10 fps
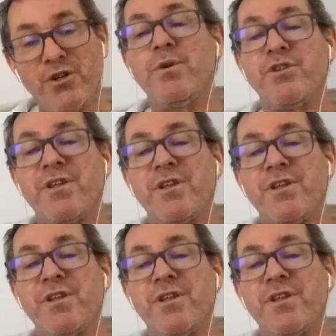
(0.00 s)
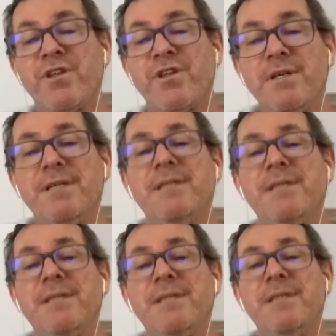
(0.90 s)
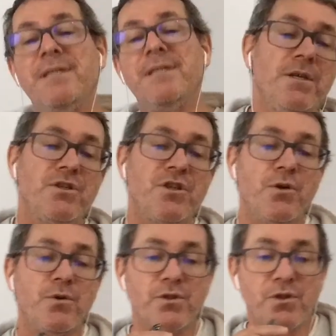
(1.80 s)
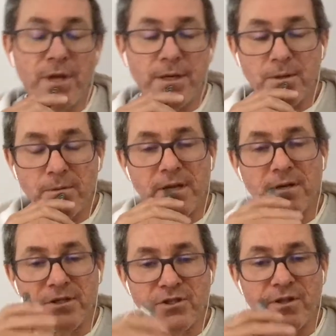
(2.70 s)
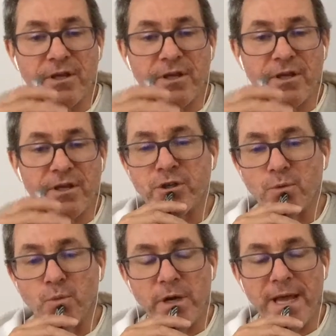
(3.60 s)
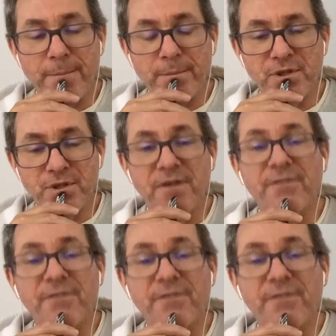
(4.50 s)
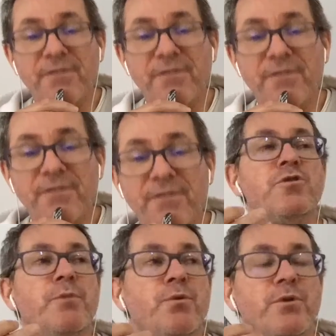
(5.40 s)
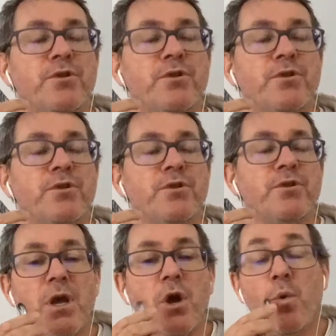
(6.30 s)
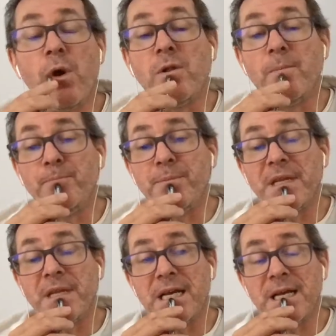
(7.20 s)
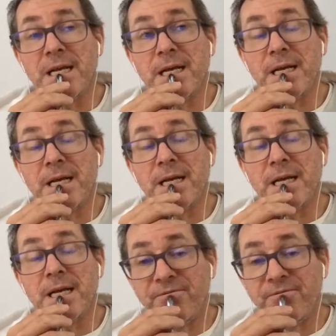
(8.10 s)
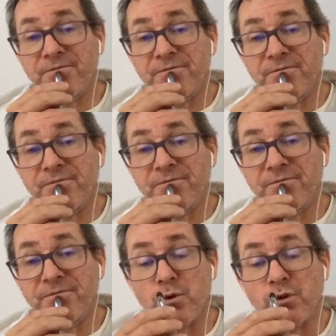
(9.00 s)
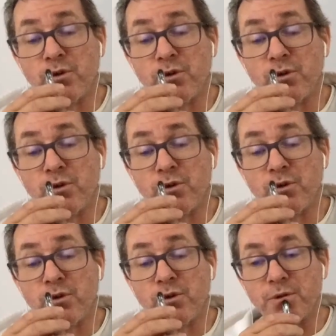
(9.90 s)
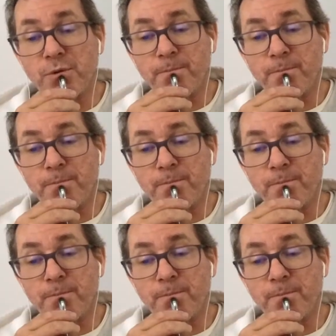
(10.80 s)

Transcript: which they'll use. So that then leads to that question. What happens if there is no dispute resolution? Well, unfortunately, there will still be disputes.